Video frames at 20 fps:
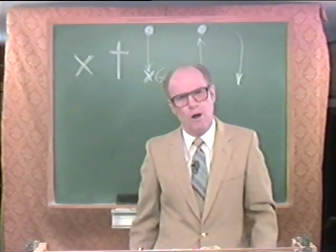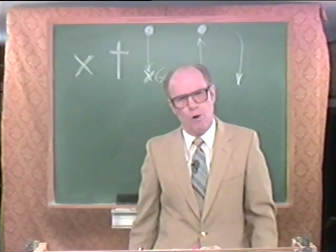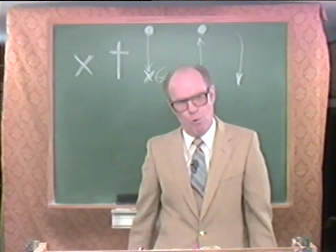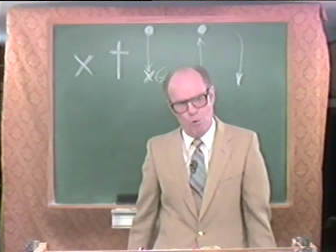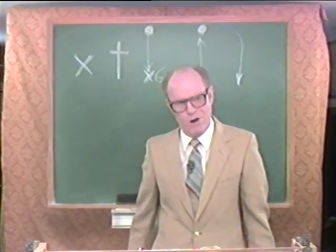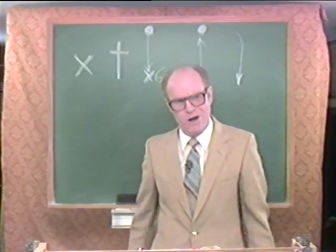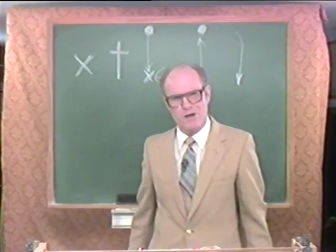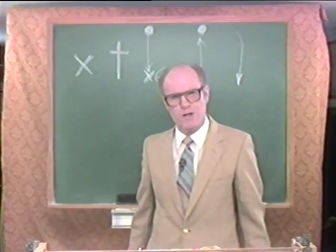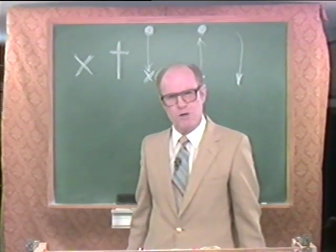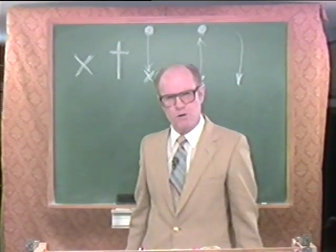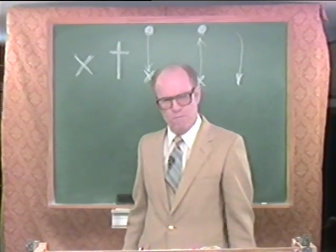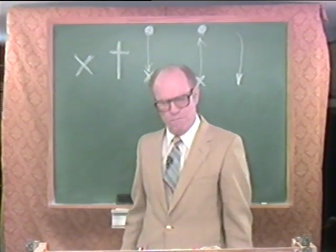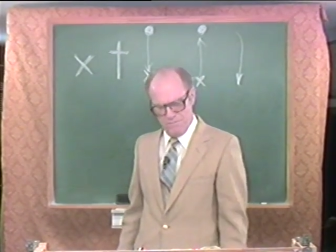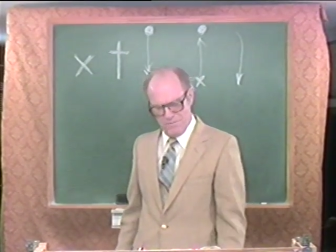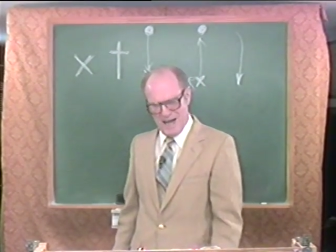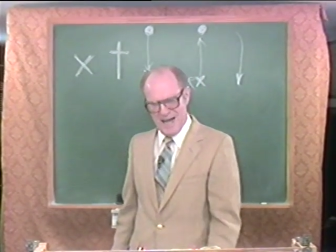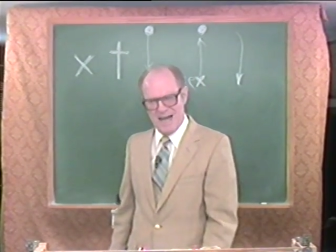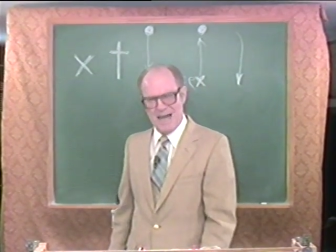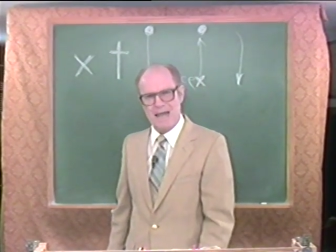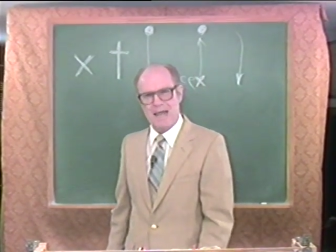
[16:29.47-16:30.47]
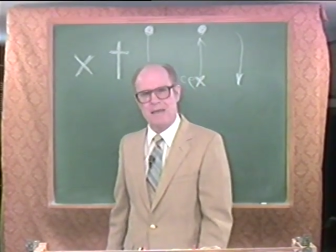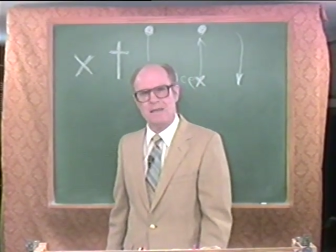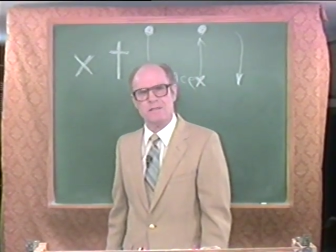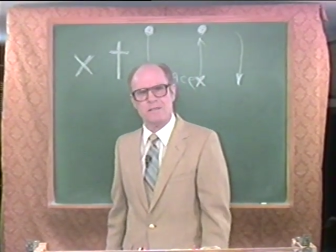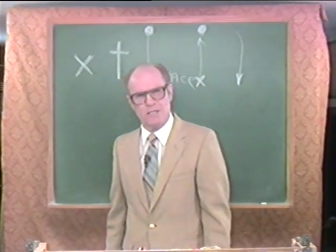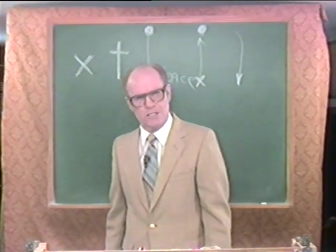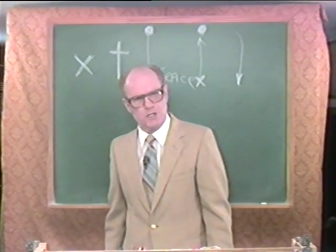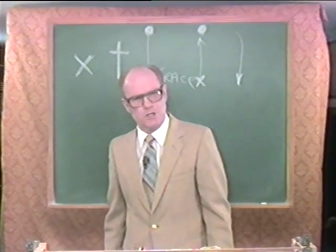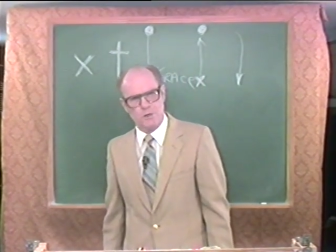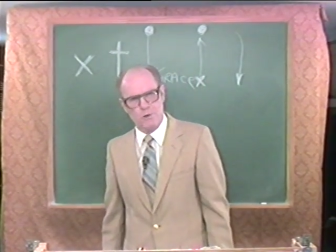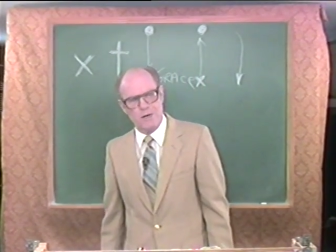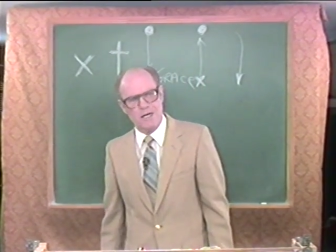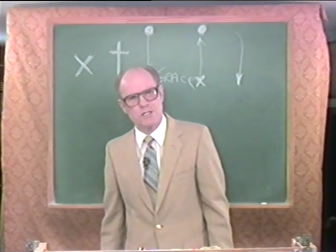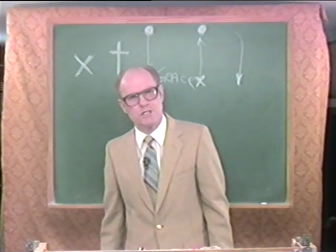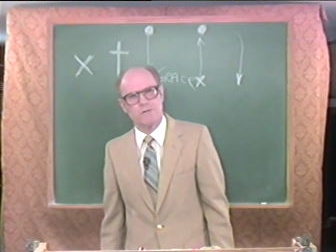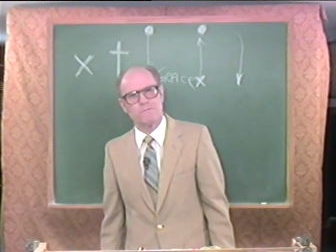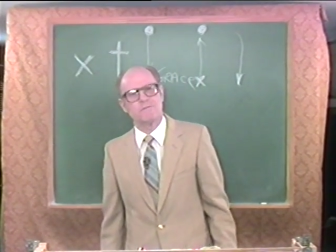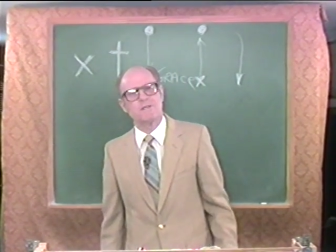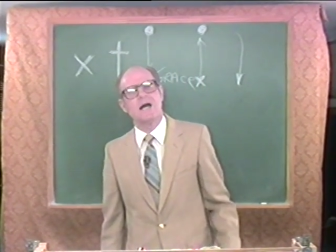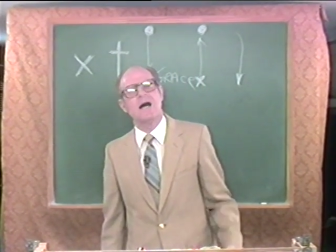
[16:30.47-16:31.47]
Where do you find this
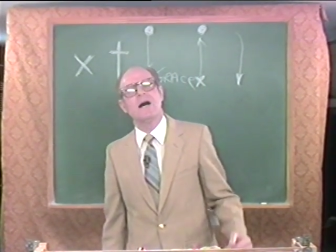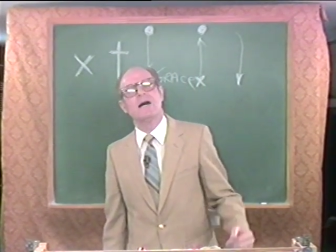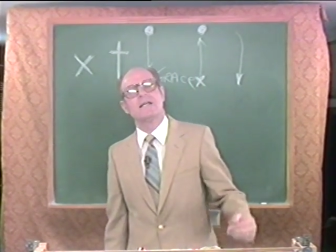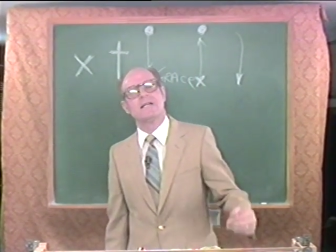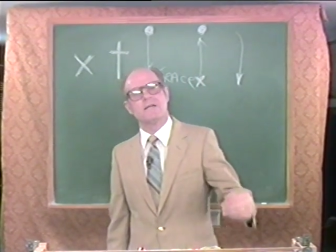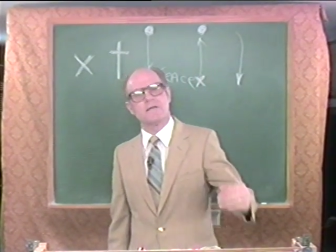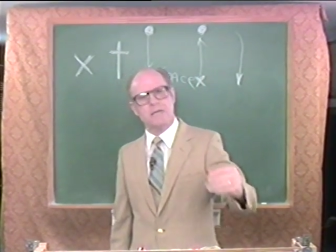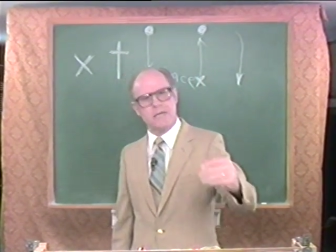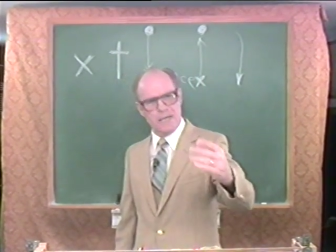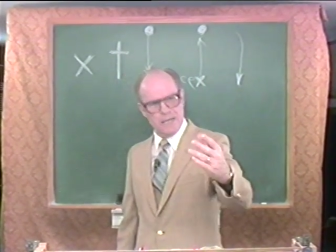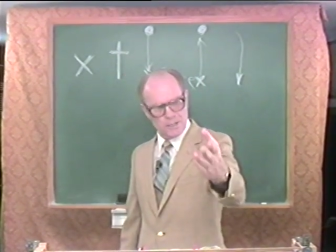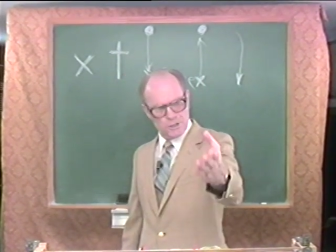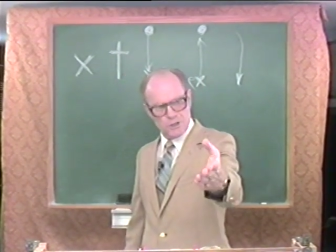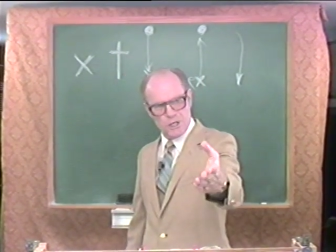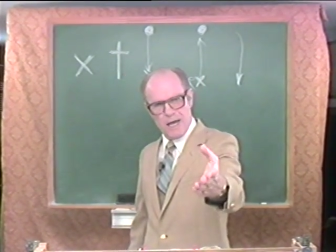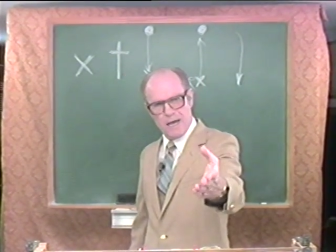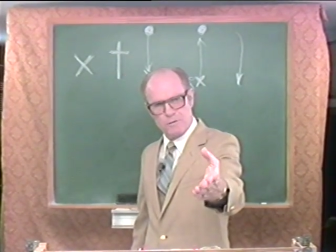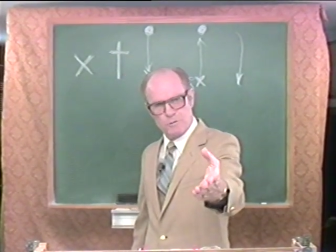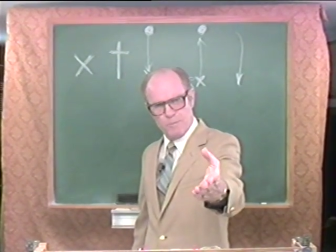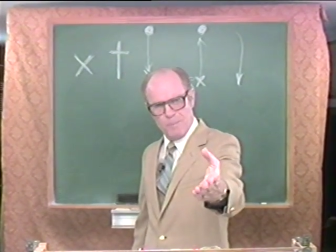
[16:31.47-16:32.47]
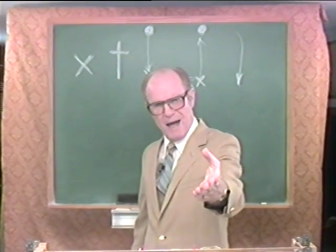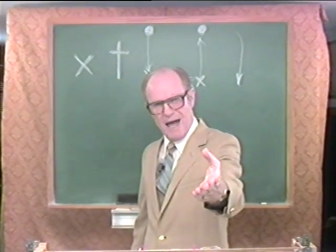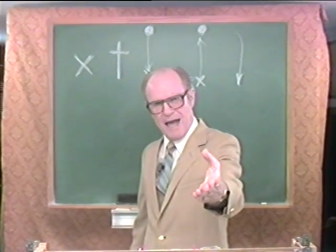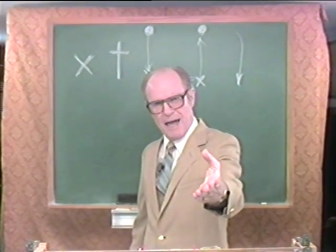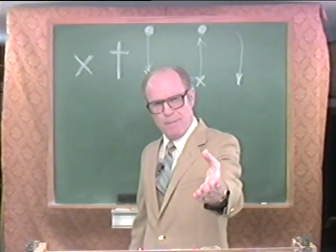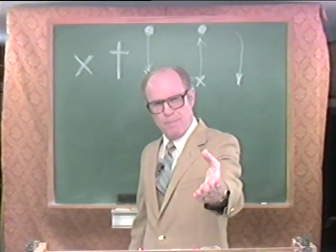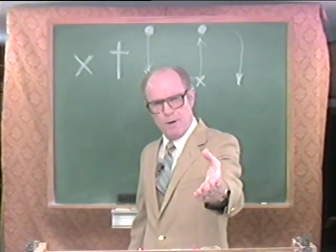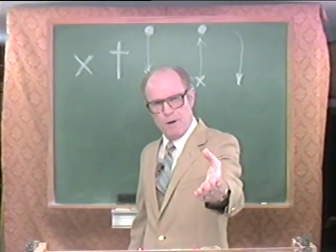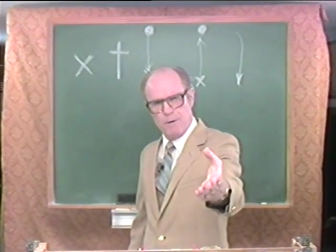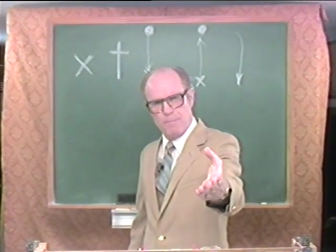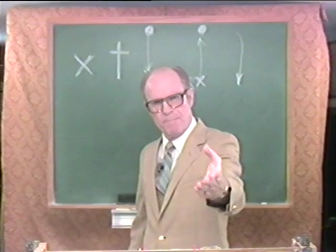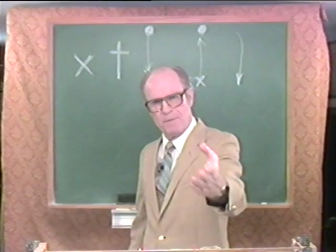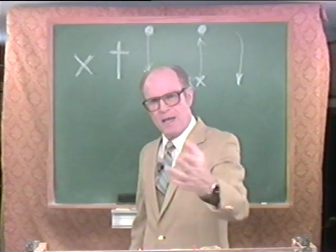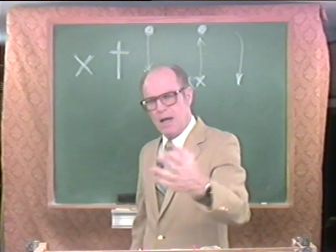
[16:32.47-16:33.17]
grace of God in a King James Bible?